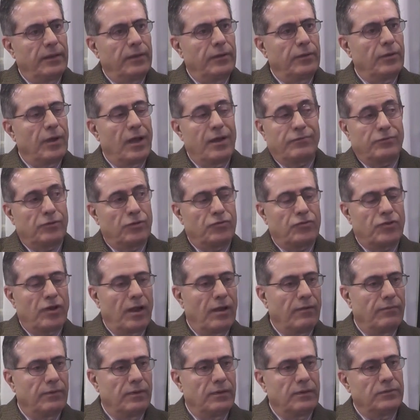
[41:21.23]
You have to
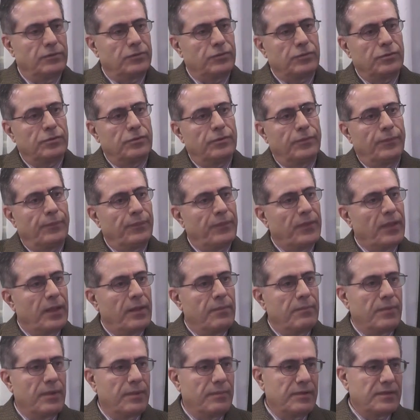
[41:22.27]
travel to
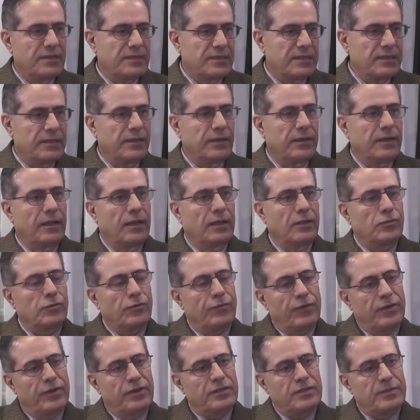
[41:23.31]
maybe Syria, to
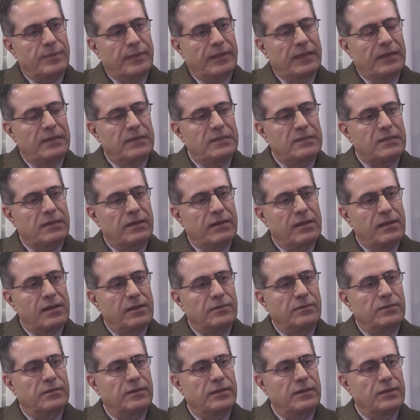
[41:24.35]
various Middle Eastern
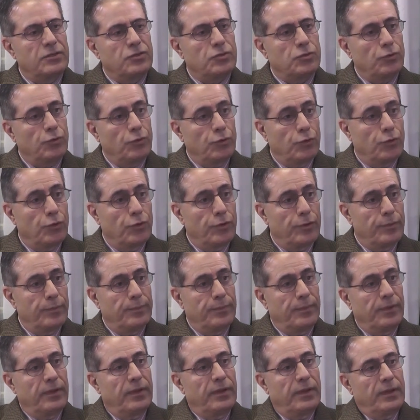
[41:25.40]
countries, to Europe,
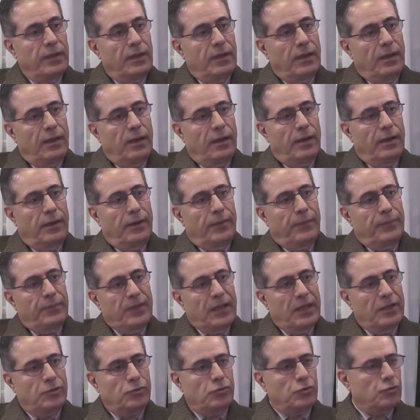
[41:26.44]

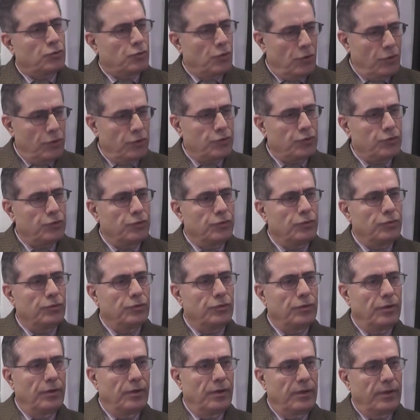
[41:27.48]
and to talk
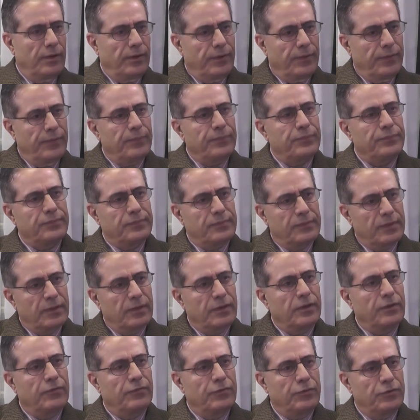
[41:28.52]
to
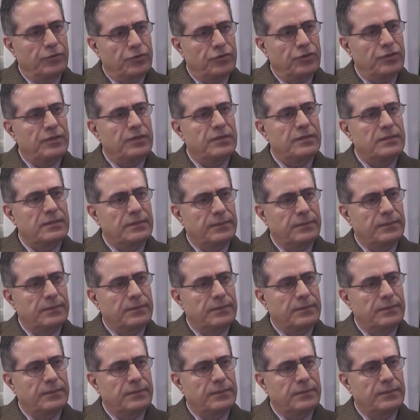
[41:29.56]
refugees.